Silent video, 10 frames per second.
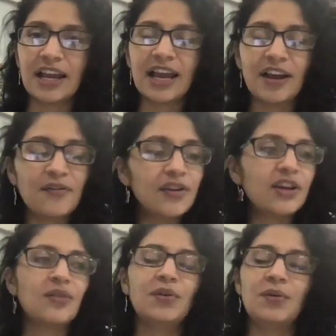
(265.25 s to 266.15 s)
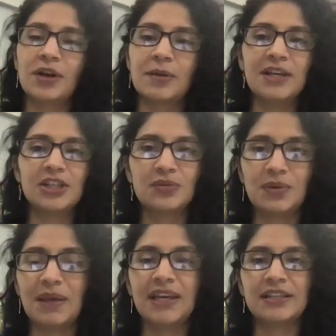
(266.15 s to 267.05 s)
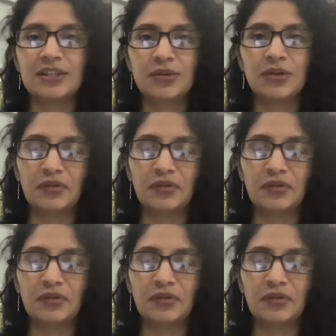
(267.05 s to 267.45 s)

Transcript: Every year we want to make sure we make it into an old